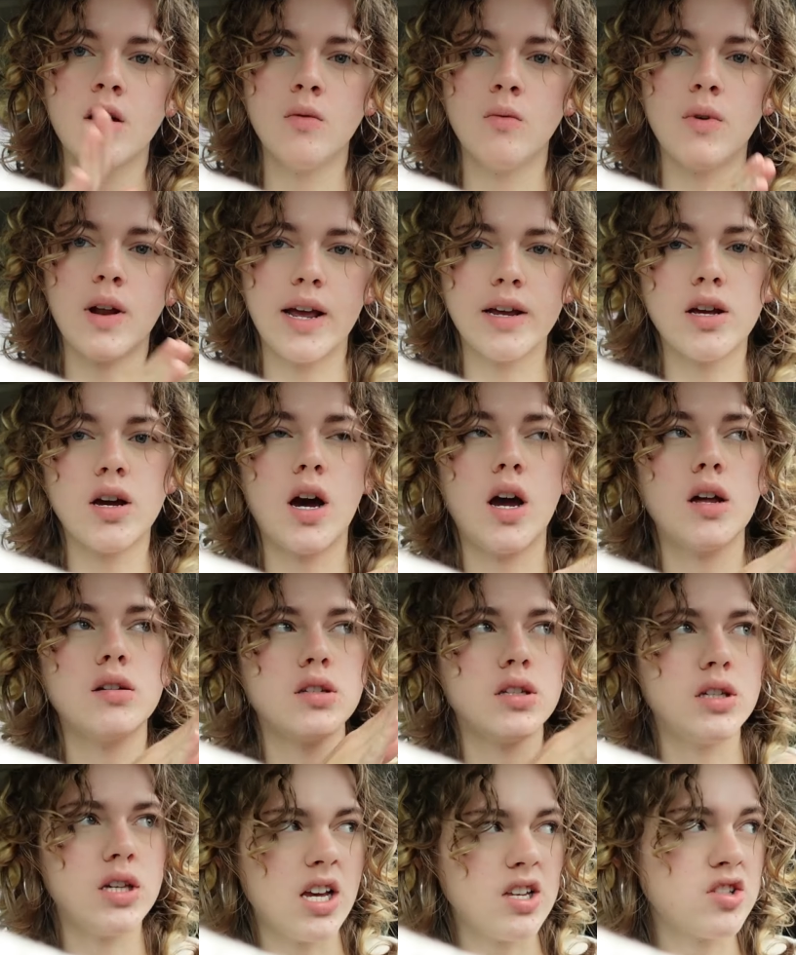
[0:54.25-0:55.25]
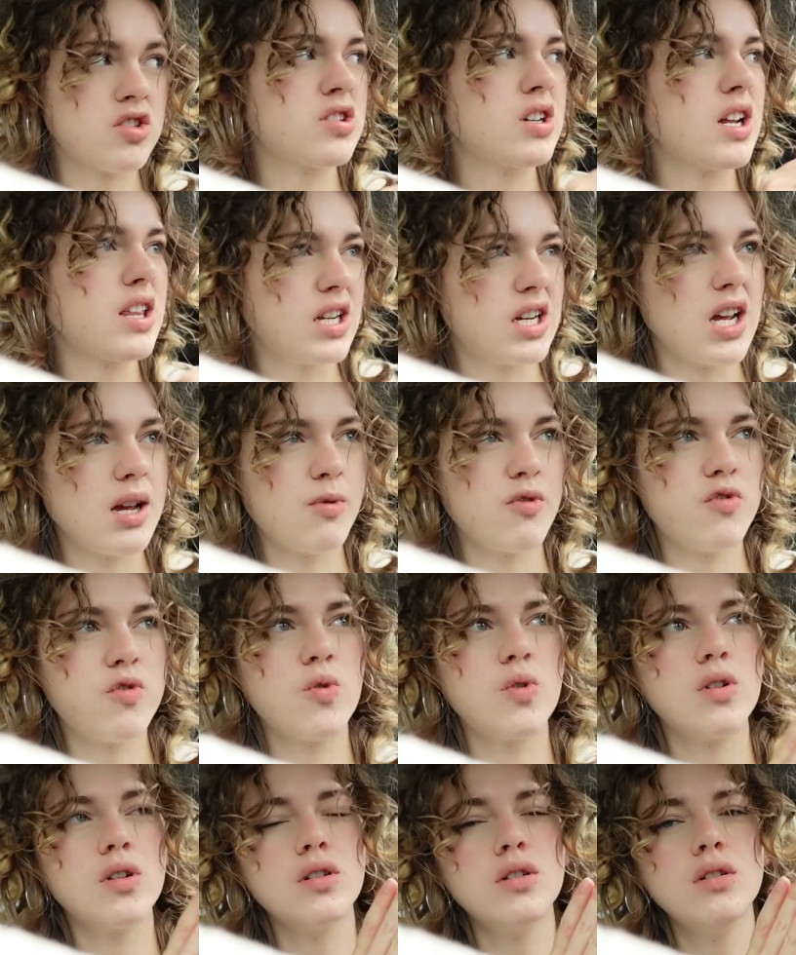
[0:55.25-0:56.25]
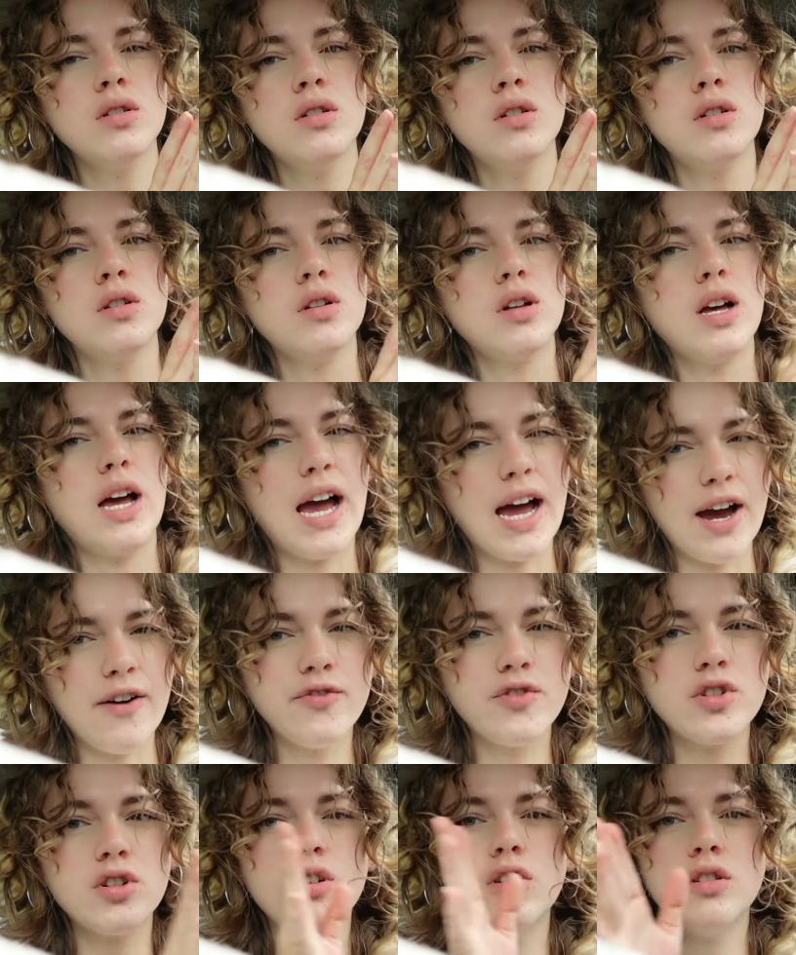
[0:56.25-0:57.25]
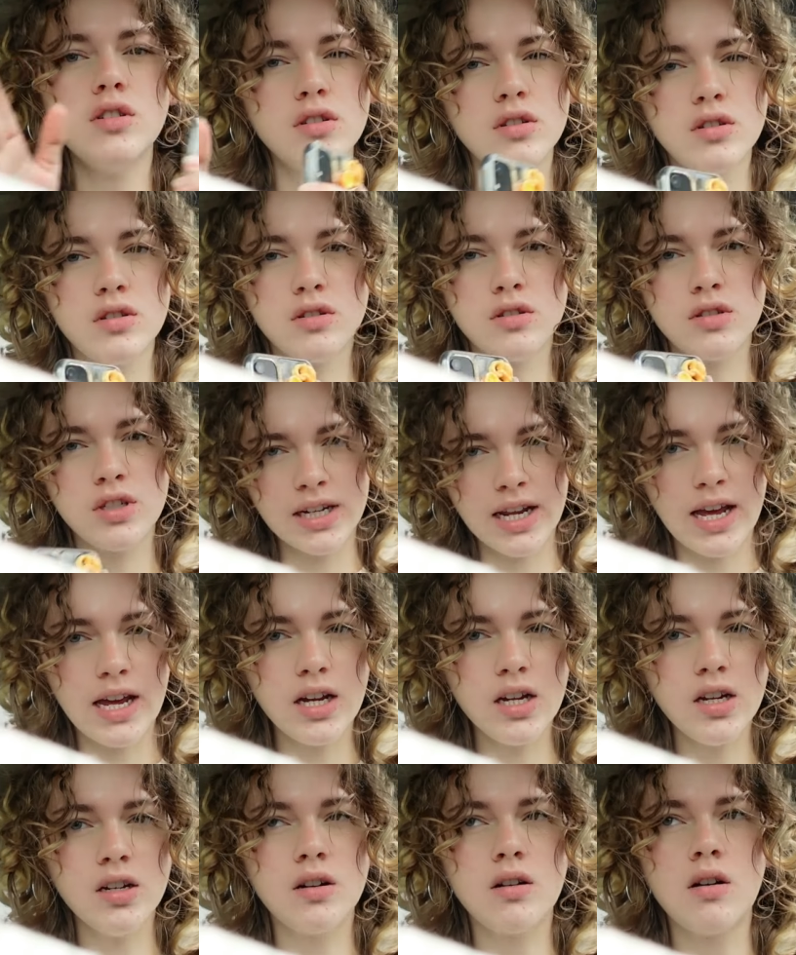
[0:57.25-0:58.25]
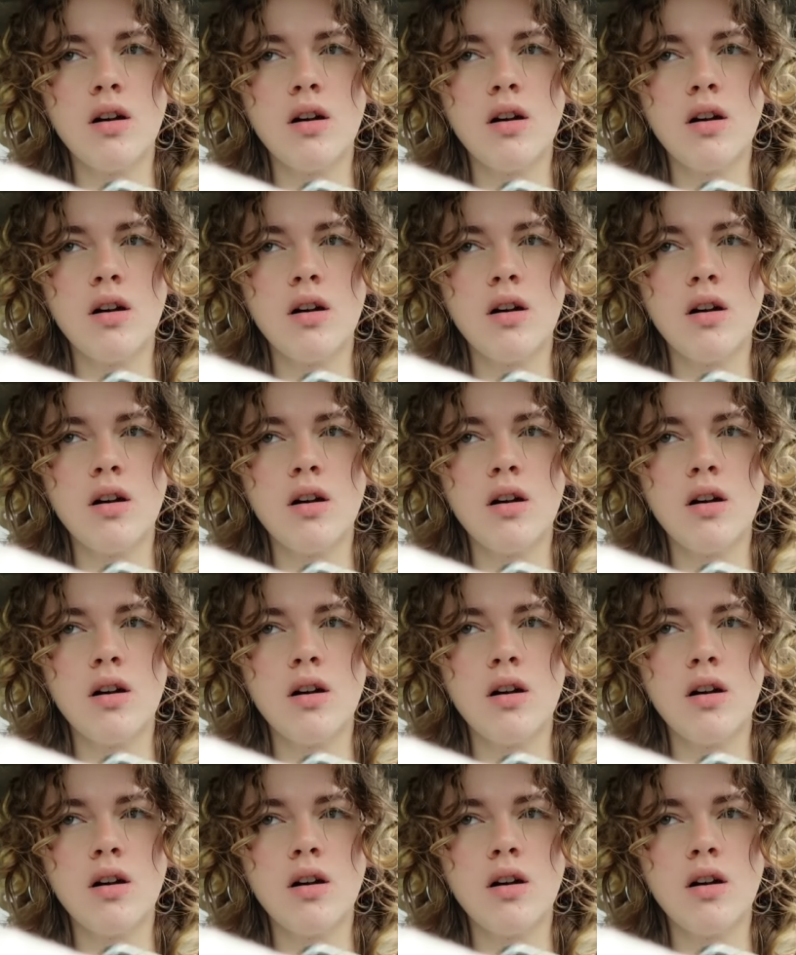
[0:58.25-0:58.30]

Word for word: what I got yesterday, the day before, after today.